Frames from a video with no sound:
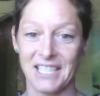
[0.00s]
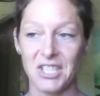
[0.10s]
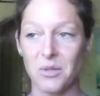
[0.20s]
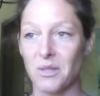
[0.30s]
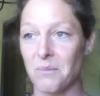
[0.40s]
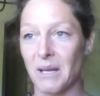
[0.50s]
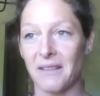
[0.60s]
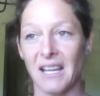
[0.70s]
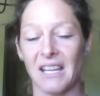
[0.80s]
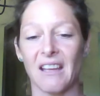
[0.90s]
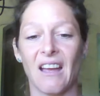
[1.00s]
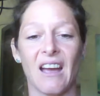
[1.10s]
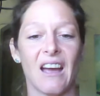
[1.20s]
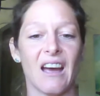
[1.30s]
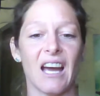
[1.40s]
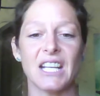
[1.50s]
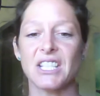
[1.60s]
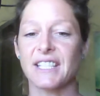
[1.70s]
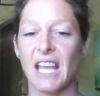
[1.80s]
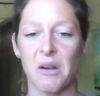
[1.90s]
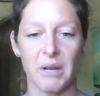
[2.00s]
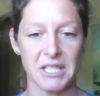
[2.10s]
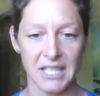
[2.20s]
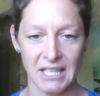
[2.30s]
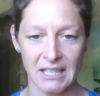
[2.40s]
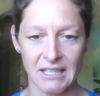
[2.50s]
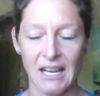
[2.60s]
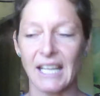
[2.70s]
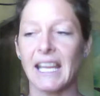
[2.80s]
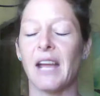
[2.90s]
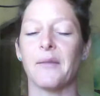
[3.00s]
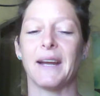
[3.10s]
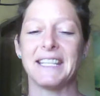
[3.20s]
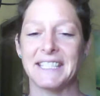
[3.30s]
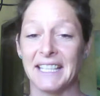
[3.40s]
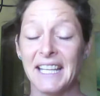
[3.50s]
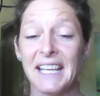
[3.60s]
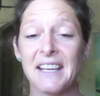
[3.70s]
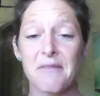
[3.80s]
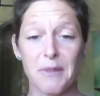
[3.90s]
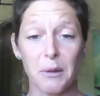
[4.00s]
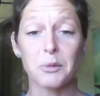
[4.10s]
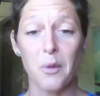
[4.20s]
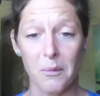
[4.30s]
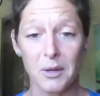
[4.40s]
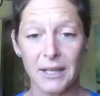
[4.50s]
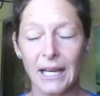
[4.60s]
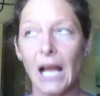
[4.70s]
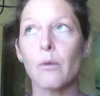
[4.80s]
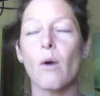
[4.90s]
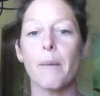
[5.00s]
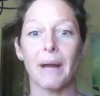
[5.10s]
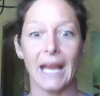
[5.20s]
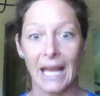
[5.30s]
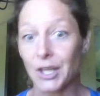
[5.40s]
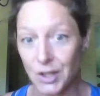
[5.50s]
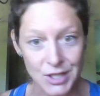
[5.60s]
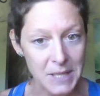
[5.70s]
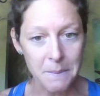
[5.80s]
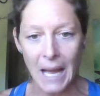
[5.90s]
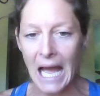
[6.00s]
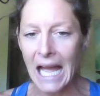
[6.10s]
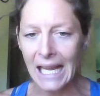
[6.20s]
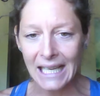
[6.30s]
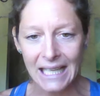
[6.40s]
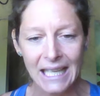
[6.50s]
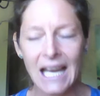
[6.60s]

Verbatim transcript: Because you would have been like, I just can't wait to eat. I can't wait to feel normal again. I want my energy back.